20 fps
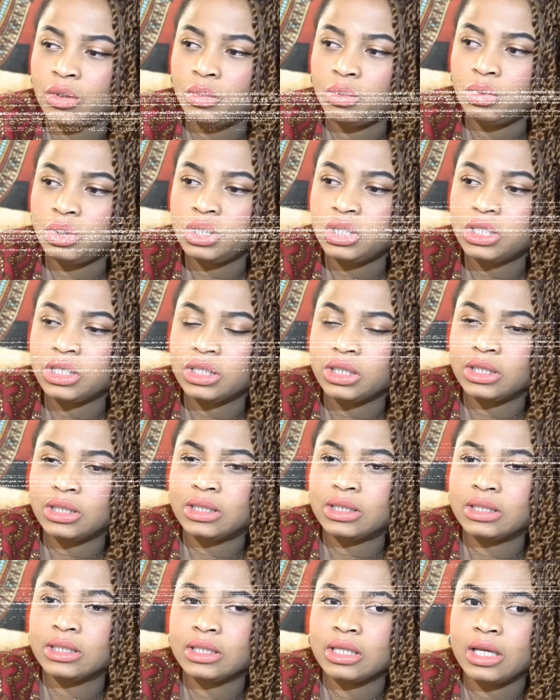which
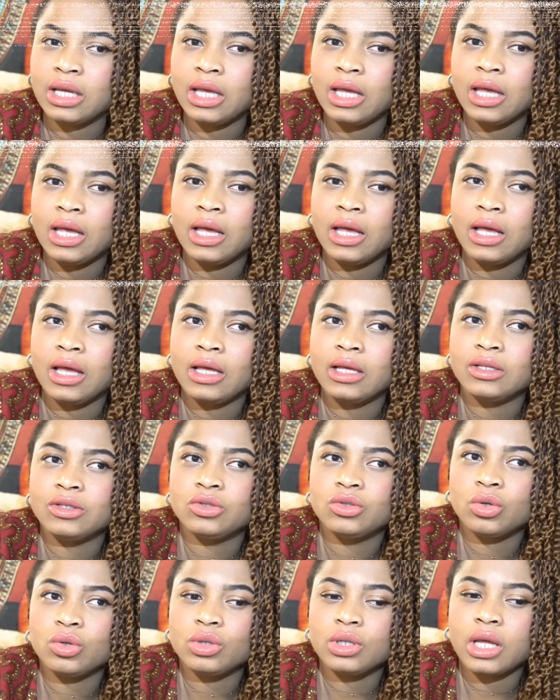is
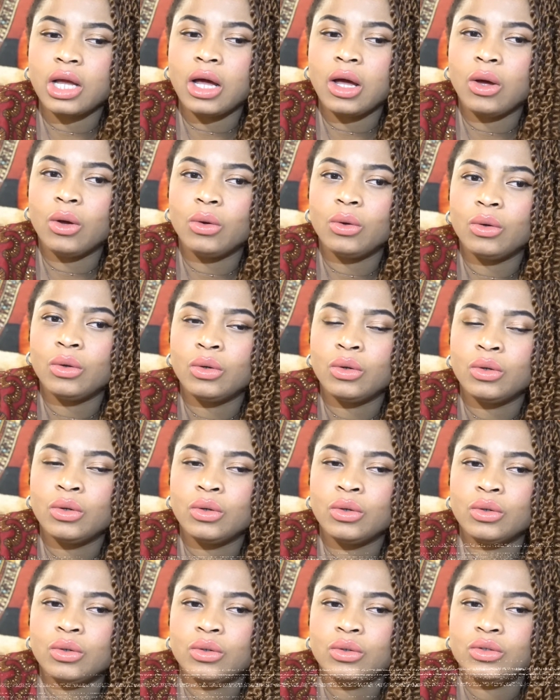total
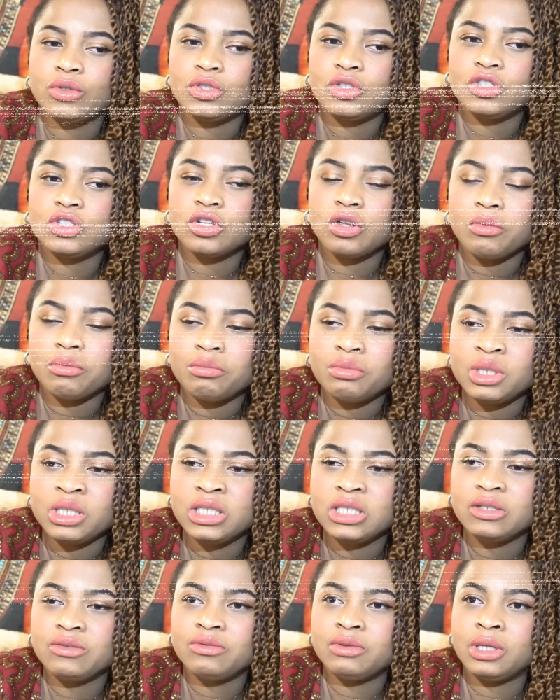
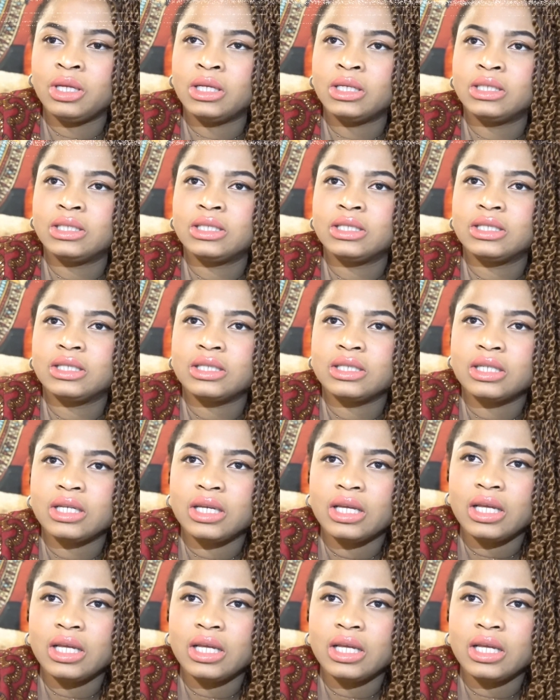submissiveness,